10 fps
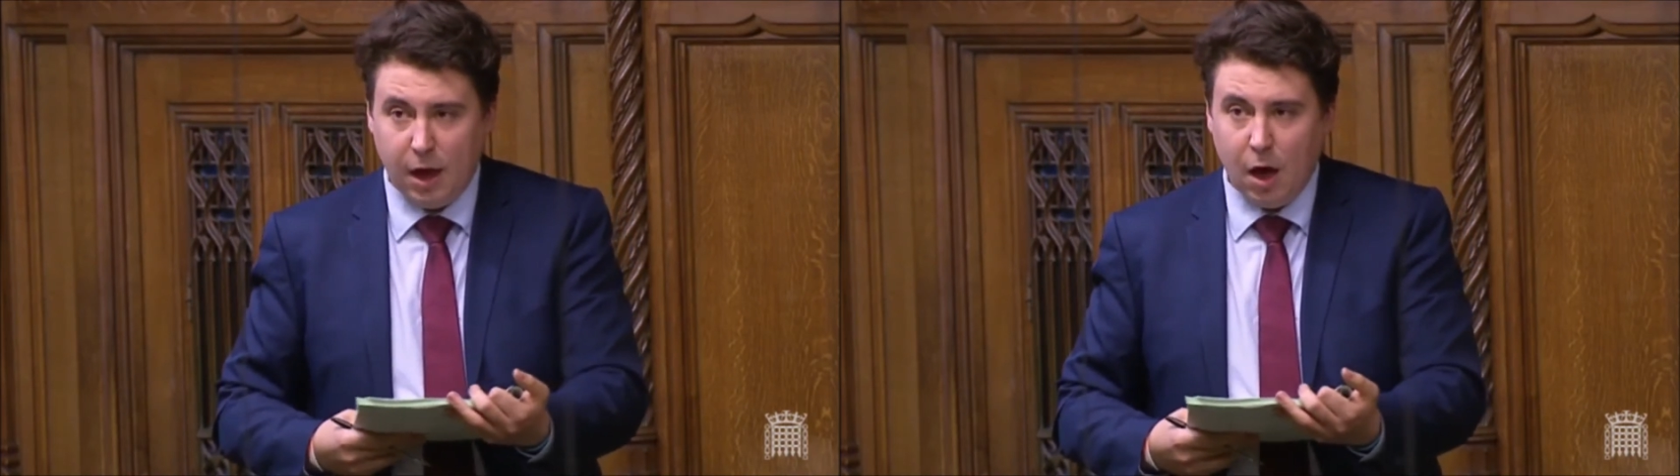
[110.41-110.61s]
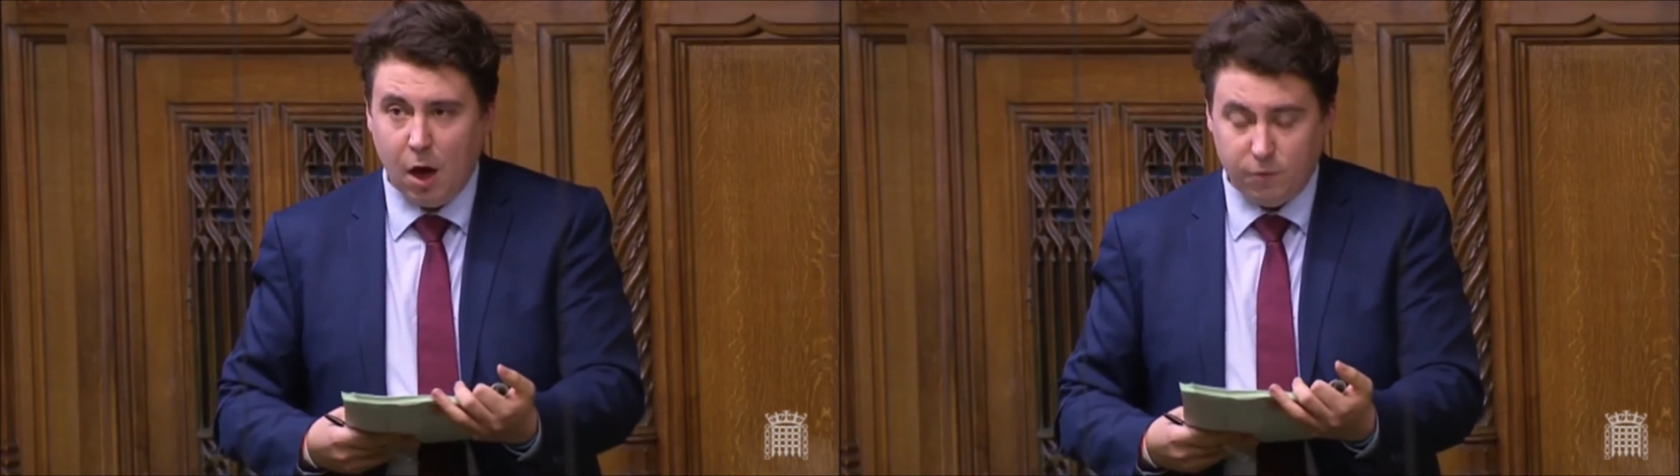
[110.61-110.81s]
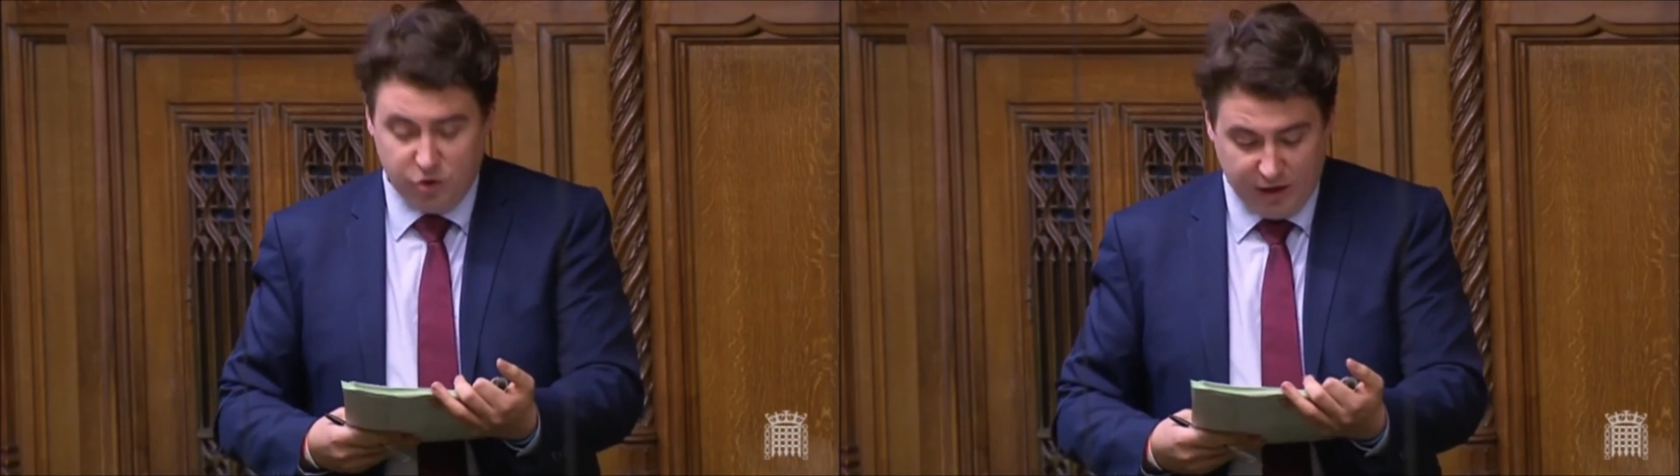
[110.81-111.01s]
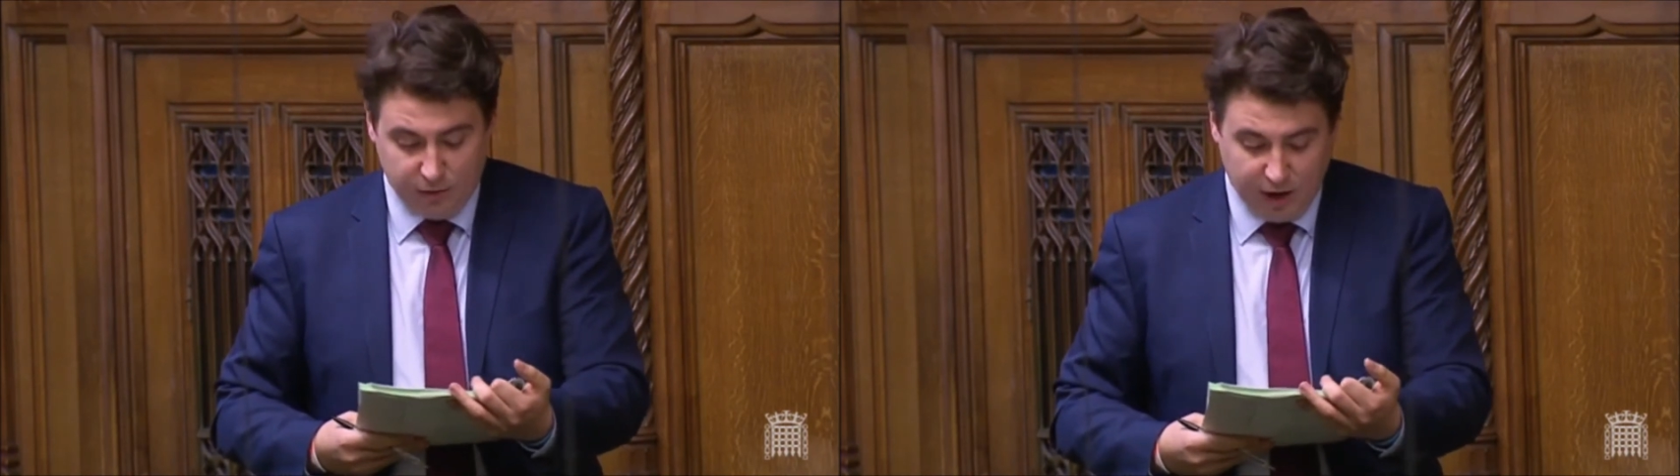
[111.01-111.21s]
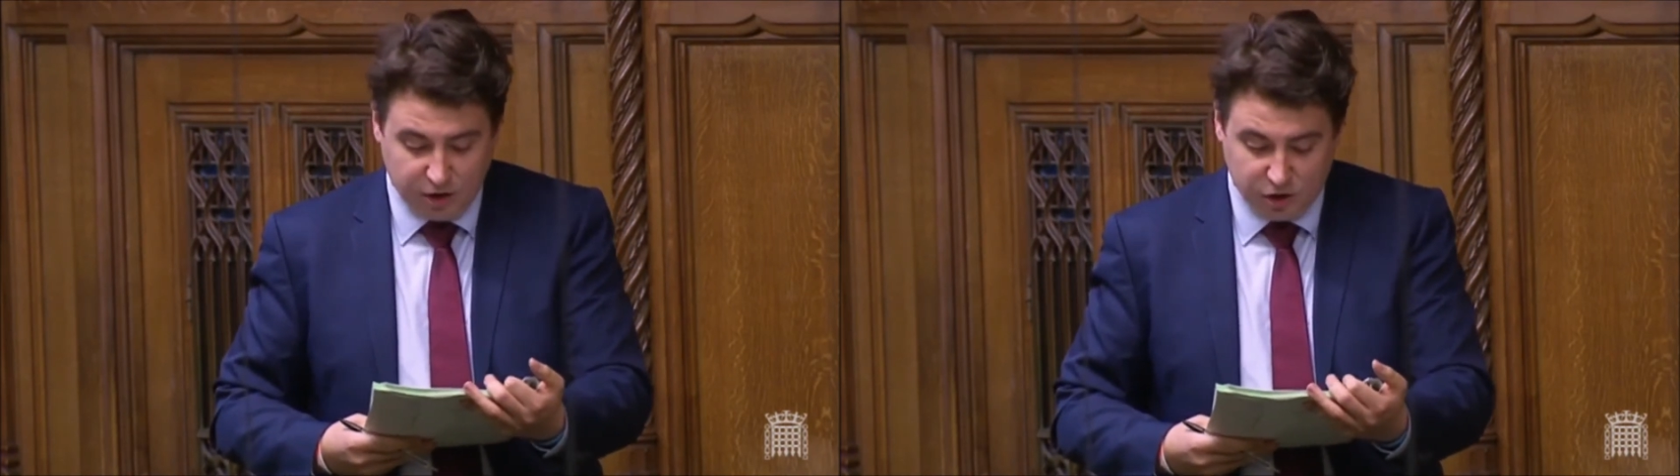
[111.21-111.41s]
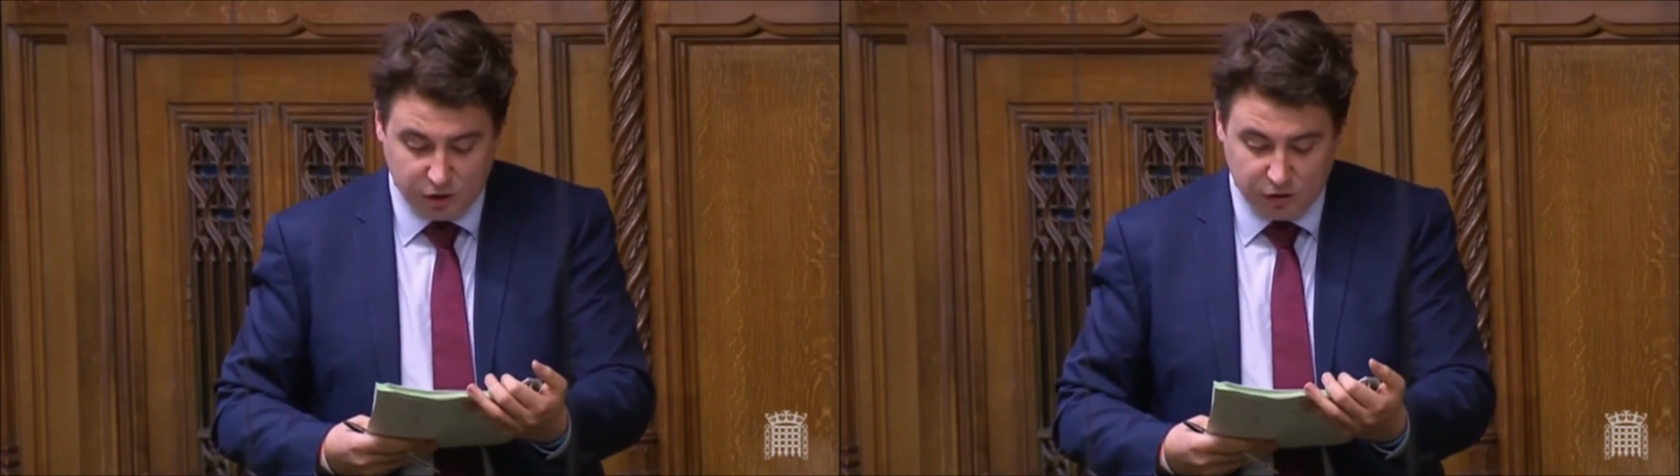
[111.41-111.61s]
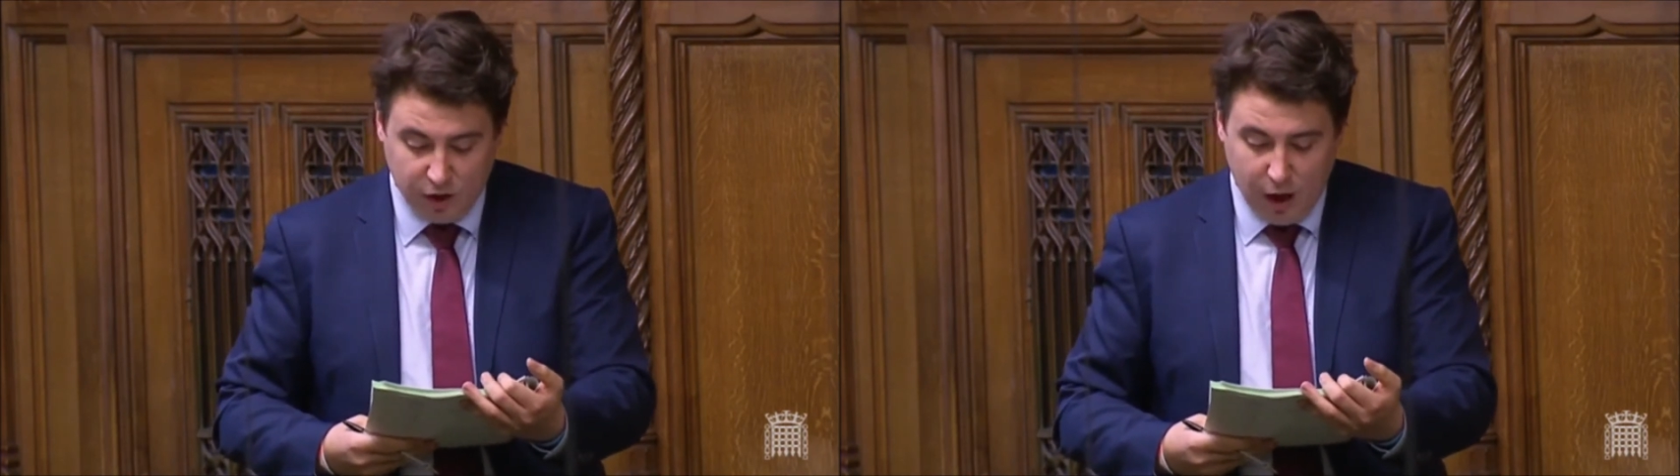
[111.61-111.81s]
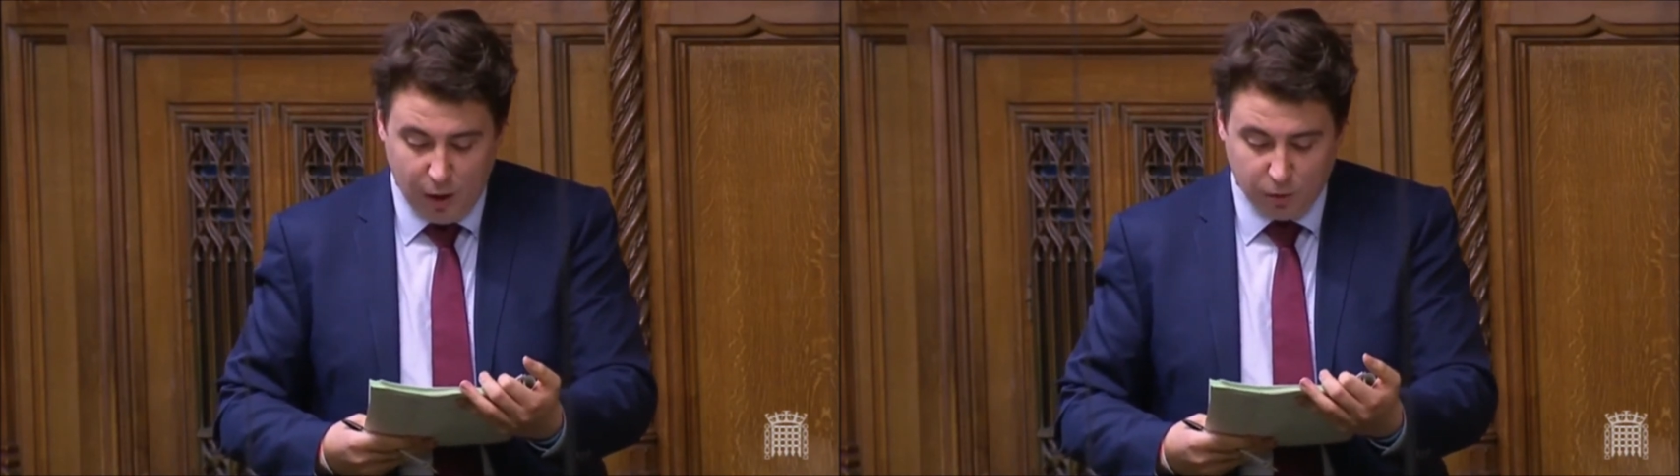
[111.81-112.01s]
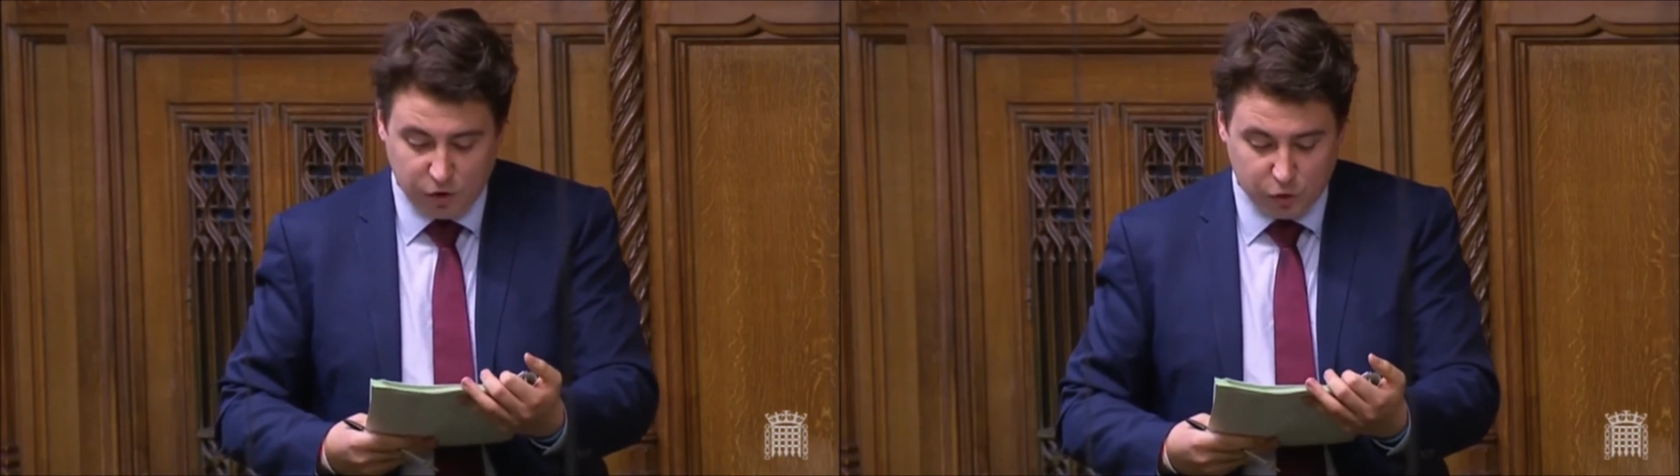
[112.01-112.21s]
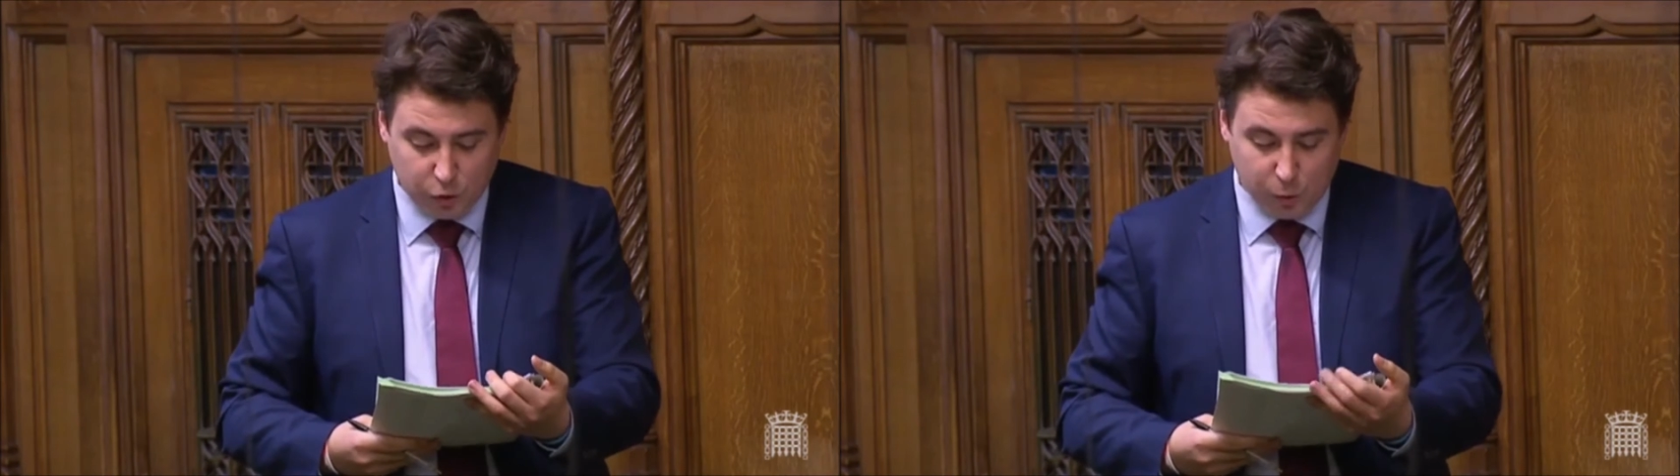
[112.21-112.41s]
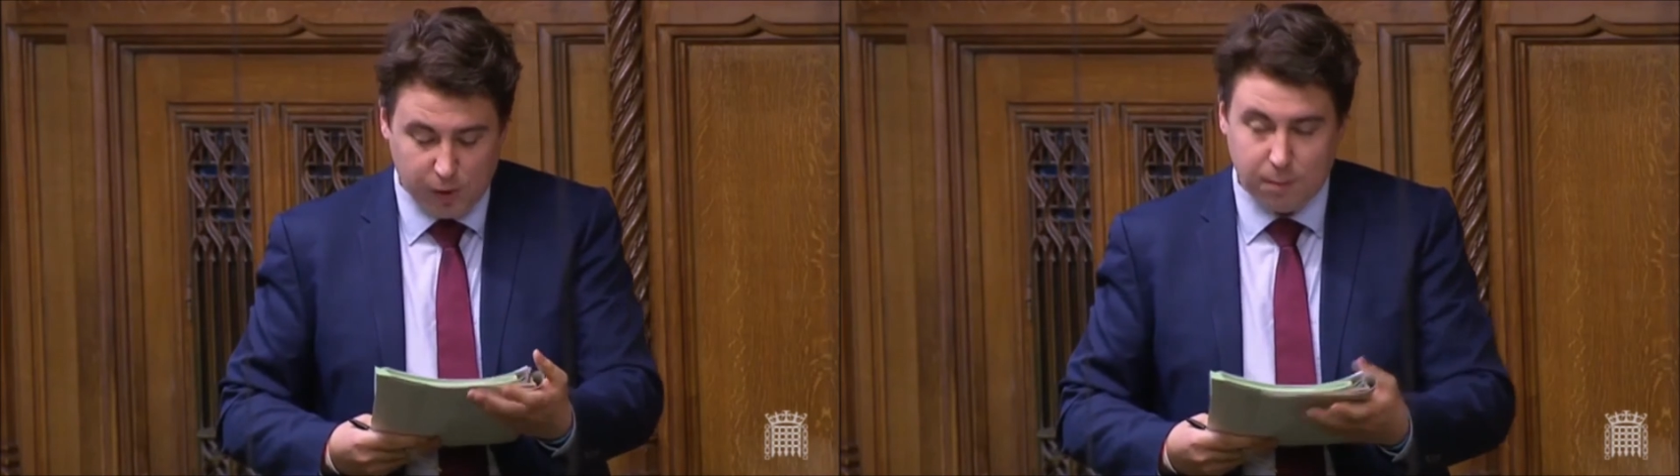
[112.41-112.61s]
over generations, and we ensure that we